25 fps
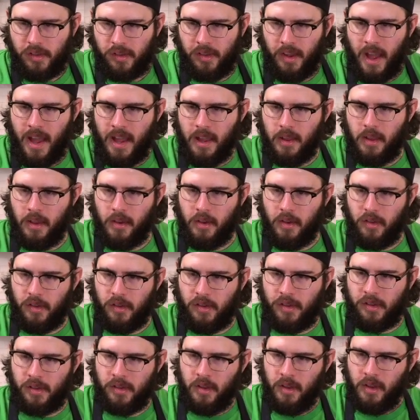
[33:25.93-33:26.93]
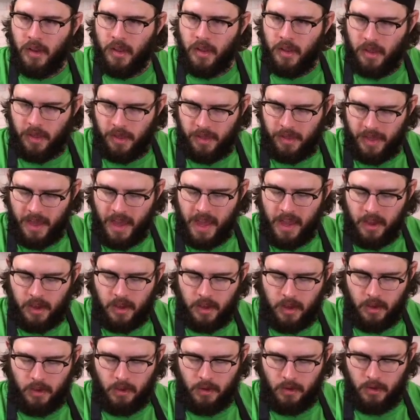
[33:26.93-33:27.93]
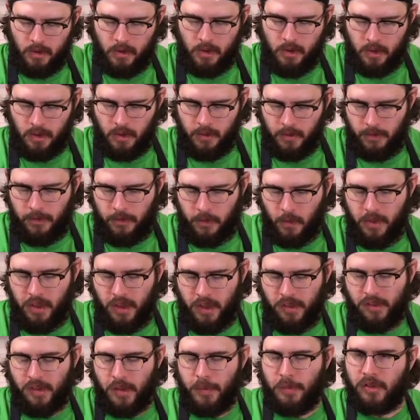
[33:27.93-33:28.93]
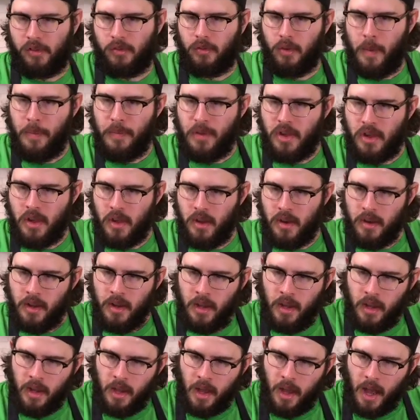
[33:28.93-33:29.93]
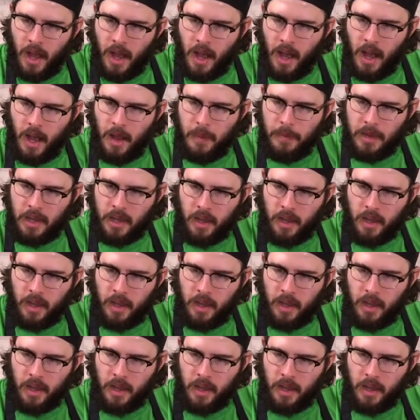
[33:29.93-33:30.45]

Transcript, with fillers: Silas, thank you for the subscription. Uh,